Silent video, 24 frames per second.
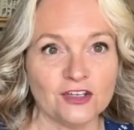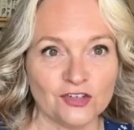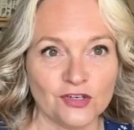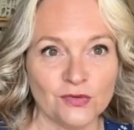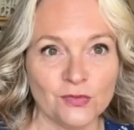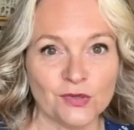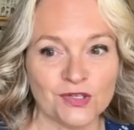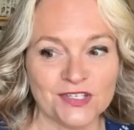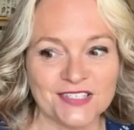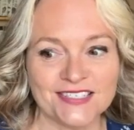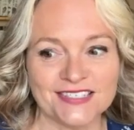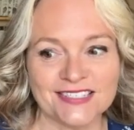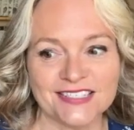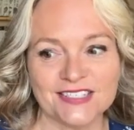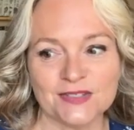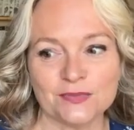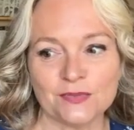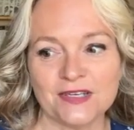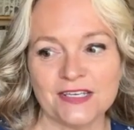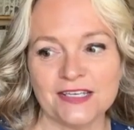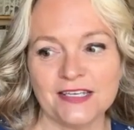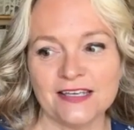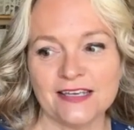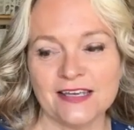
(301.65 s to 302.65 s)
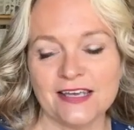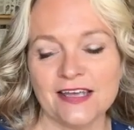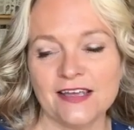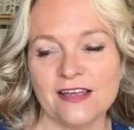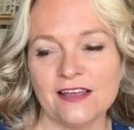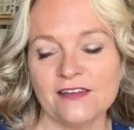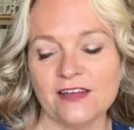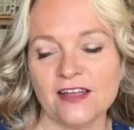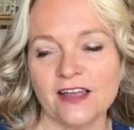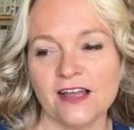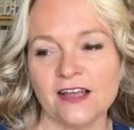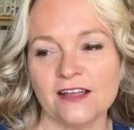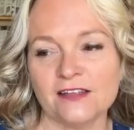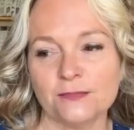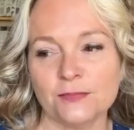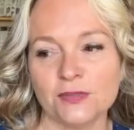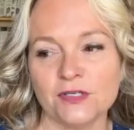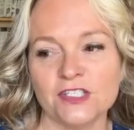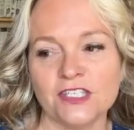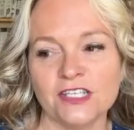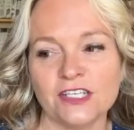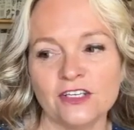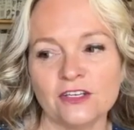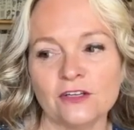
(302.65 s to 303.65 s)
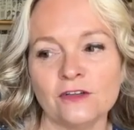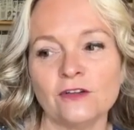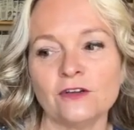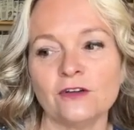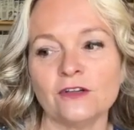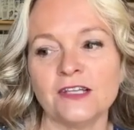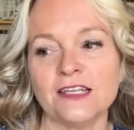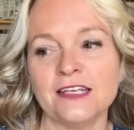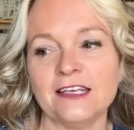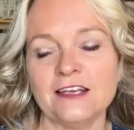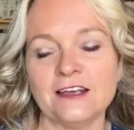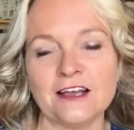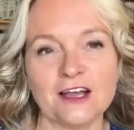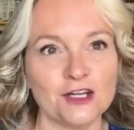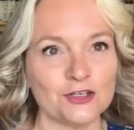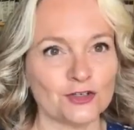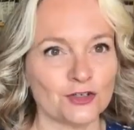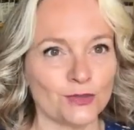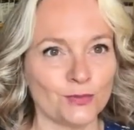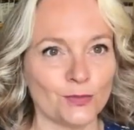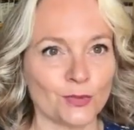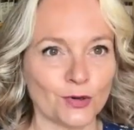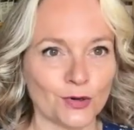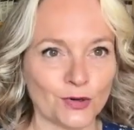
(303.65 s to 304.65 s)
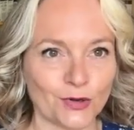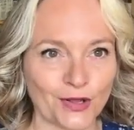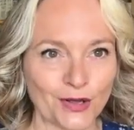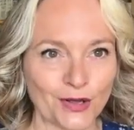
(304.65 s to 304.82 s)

Country Woods this week, uh, particularly Country